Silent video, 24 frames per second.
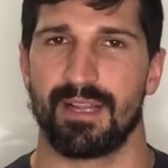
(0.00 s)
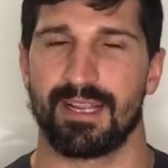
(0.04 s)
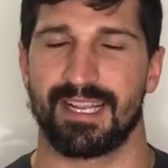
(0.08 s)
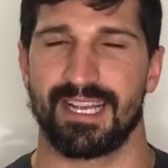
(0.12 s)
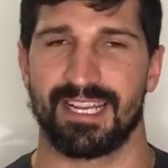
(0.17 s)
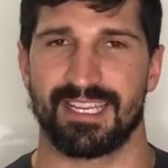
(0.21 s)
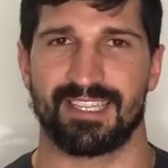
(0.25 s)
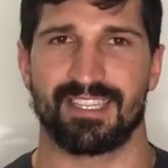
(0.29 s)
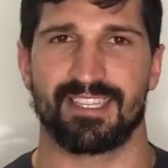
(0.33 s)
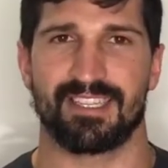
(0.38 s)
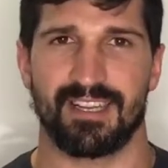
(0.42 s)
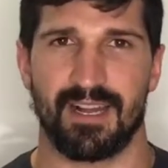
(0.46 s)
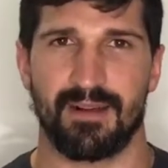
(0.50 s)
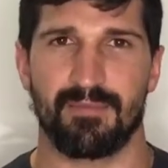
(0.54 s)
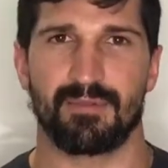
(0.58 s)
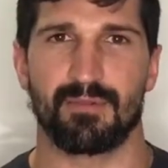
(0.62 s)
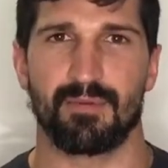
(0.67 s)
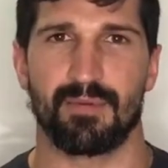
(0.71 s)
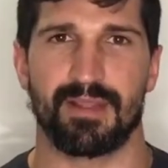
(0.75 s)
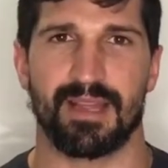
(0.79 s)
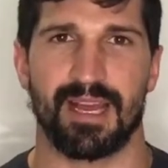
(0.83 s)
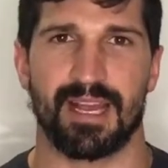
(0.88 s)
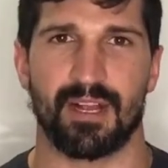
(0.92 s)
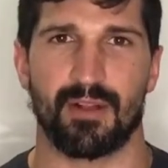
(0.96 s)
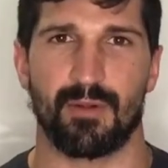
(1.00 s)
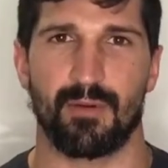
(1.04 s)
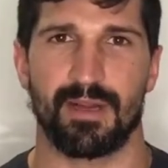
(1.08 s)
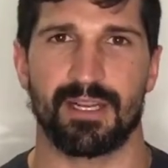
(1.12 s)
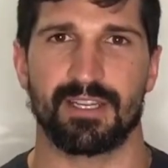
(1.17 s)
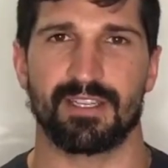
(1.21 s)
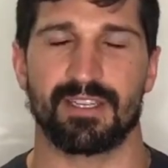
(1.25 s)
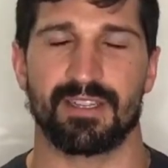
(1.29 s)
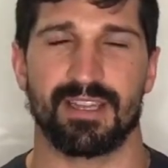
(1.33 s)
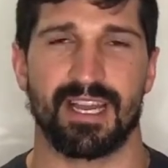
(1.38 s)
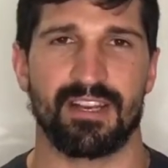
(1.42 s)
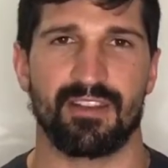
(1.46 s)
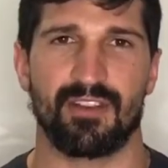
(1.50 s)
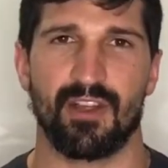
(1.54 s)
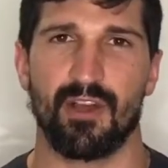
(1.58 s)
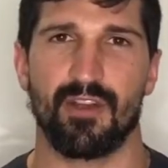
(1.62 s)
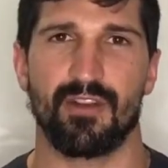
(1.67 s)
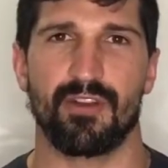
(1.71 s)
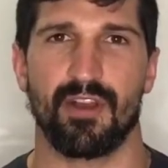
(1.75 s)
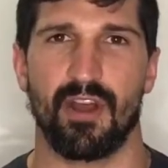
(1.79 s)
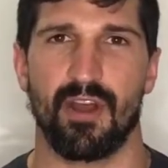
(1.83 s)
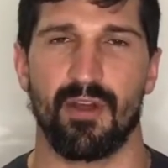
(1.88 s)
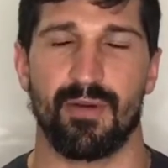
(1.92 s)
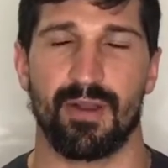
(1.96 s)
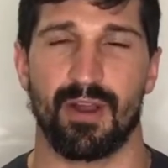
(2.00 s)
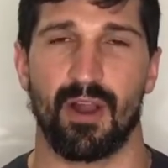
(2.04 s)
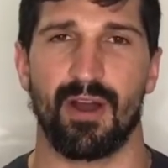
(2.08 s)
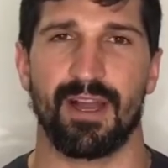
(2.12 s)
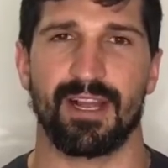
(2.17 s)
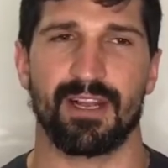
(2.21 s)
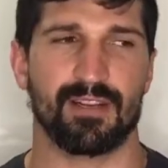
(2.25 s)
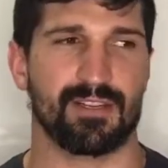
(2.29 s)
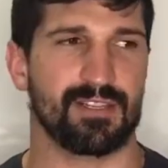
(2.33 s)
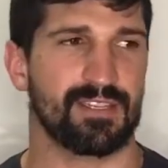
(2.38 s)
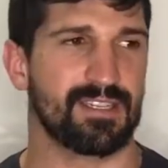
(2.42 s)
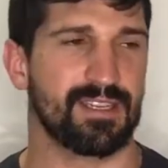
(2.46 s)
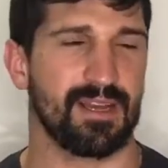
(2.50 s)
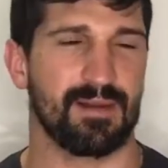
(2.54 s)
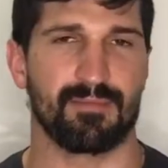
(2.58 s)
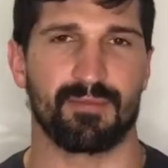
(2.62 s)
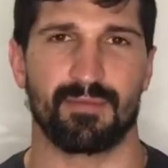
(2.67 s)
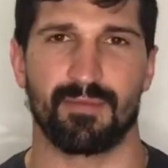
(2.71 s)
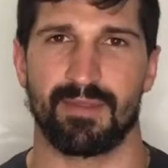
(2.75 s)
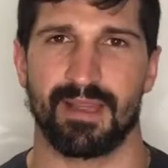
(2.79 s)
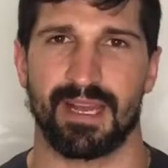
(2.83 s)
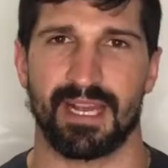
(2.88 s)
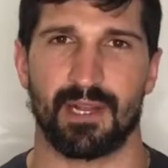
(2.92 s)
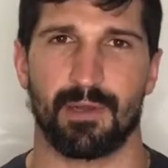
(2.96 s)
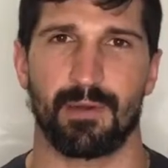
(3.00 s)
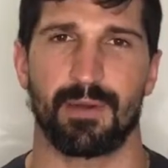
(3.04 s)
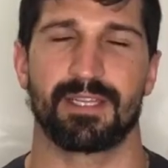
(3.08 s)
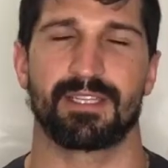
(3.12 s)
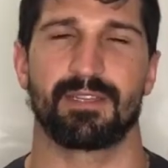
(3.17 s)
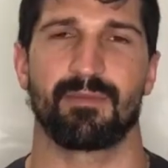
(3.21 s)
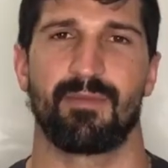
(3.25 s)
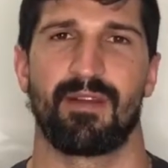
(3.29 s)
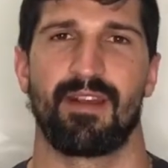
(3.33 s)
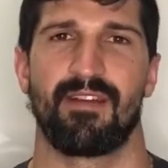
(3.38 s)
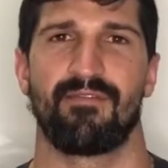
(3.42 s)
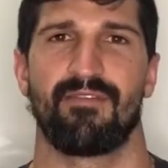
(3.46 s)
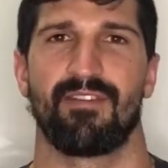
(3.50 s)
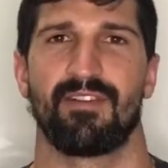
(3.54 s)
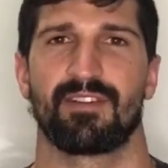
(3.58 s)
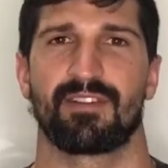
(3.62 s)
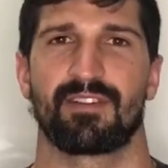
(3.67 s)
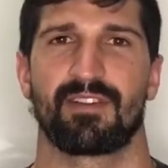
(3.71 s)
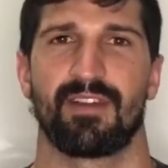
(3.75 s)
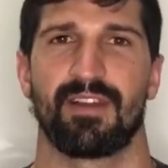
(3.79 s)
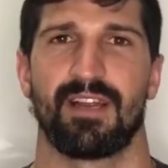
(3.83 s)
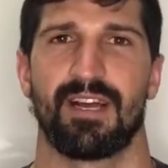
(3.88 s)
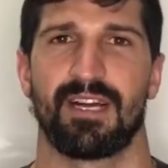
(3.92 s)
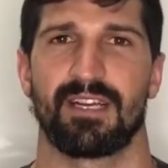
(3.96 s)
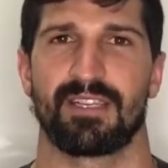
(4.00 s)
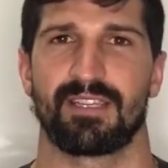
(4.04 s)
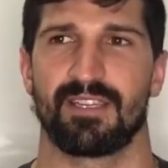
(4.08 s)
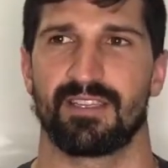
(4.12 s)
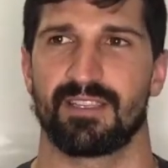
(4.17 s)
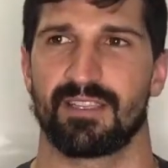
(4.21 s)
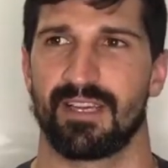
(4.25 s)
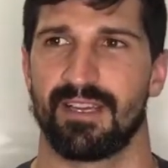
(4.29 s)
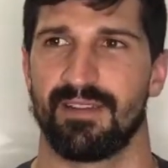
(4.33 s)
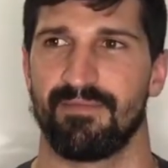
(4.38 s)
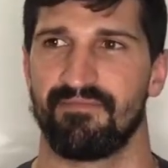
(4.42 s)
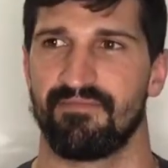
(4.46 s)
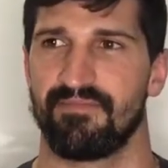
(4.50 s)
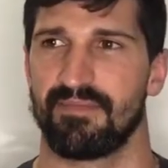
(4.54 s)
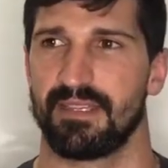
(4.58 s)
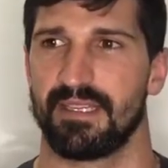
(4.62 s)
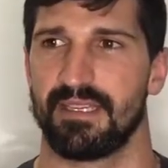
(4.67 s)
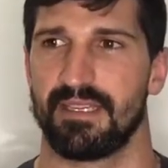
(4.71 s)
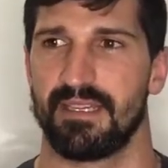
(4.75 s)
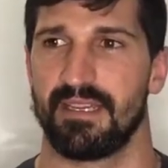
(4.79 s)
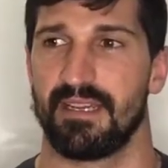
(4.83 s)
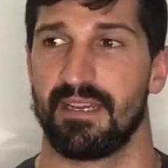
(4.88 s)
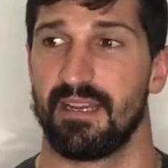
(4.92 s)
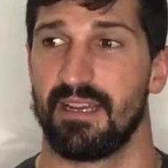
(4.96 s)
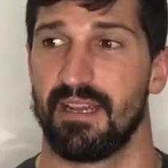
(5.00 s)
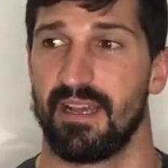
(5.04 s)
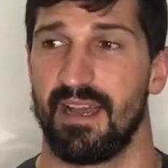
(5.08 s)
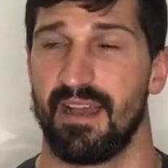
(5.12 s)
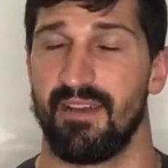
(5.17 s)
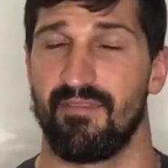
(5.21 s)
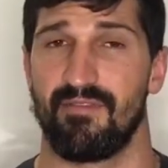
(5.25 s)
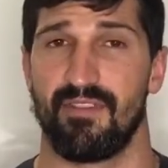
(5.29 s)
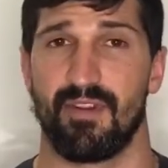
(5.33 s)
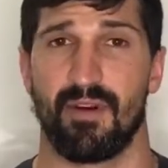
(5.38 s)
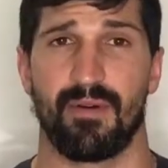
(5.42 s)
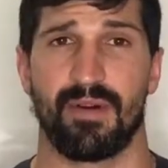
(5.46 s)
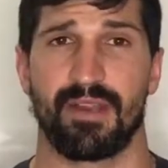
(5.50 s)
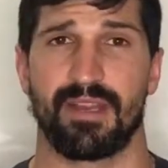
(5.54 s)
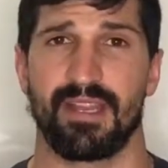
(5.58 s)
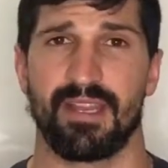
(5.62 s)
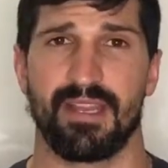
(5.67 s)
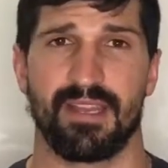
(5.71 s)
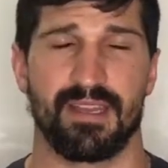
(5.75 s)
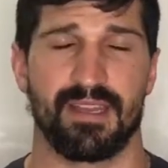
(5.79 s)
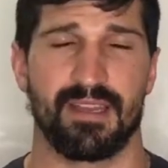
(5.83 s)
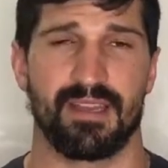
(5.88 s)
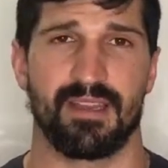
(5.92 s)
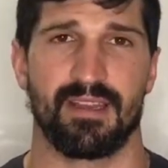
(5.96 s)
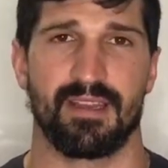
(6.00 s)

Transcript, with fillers: get stumped with that question. They don't know. And I got stumped with that question when I first got asked. I was like, I have no idea.